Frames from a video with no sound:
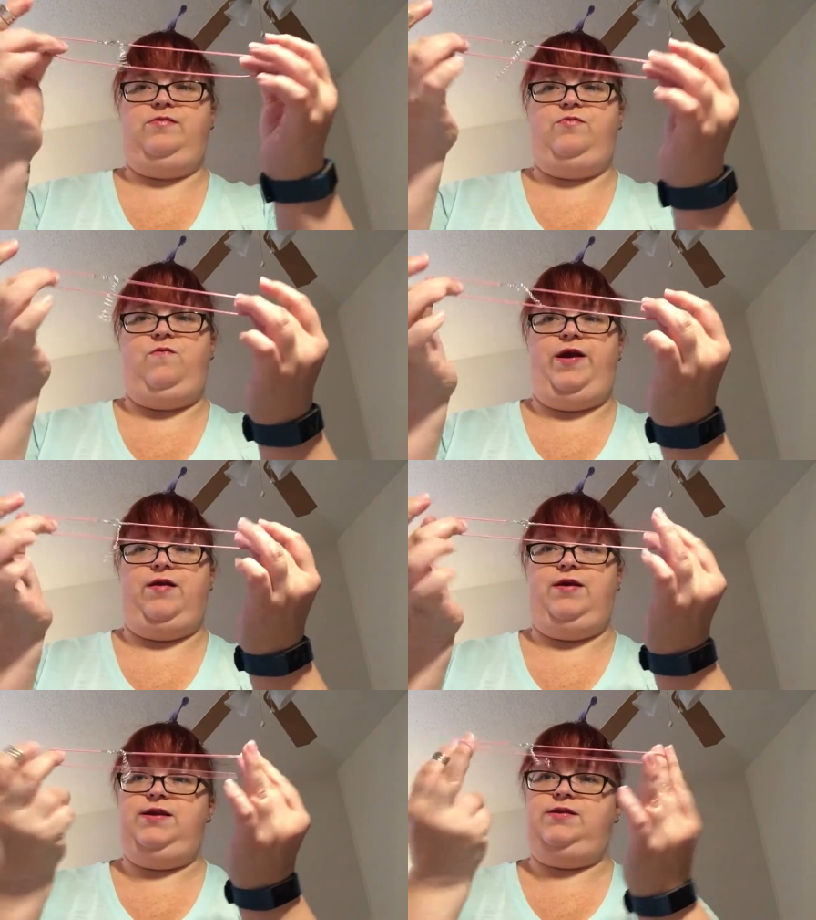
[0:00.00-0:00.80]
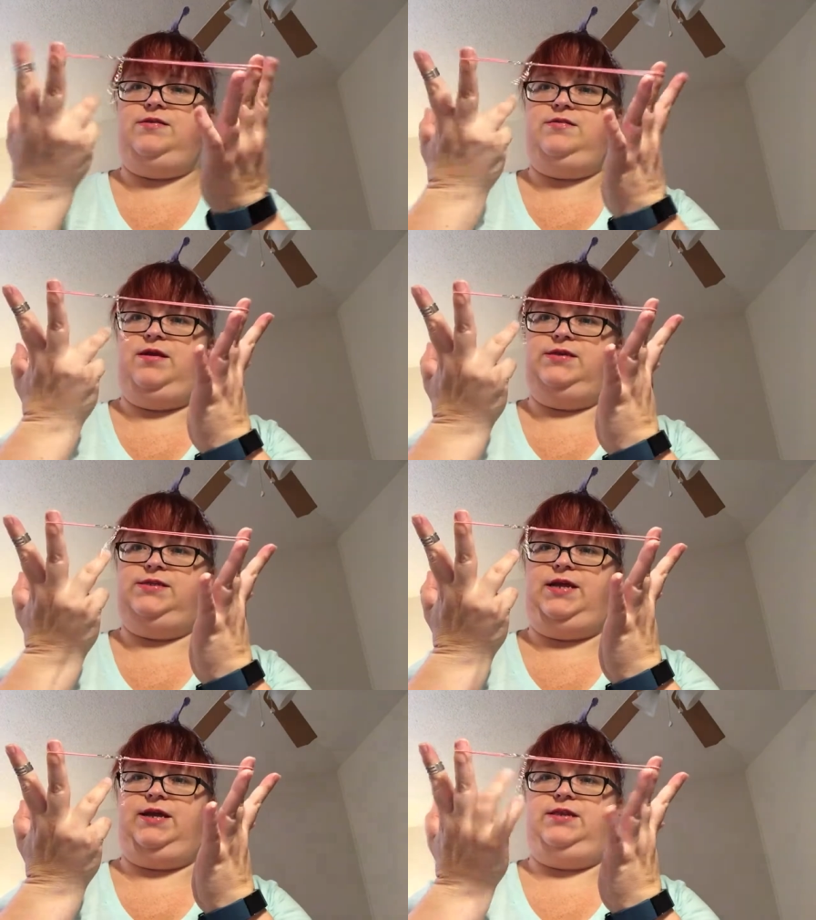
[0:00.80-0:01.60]
wear it as
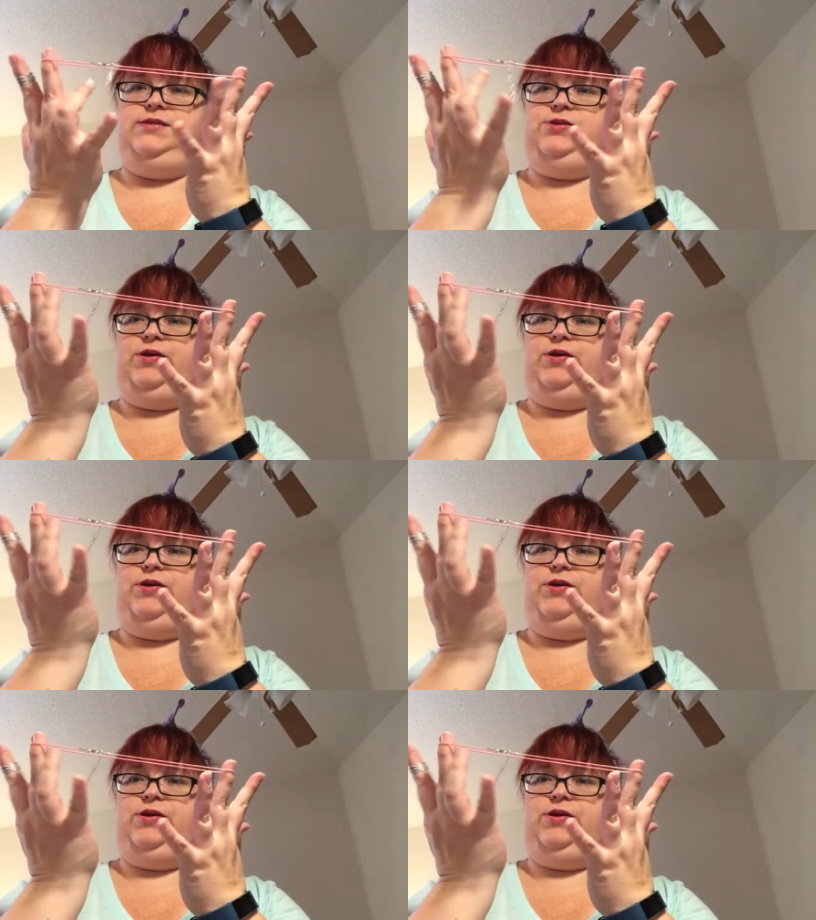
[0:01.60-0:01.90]
a necklace.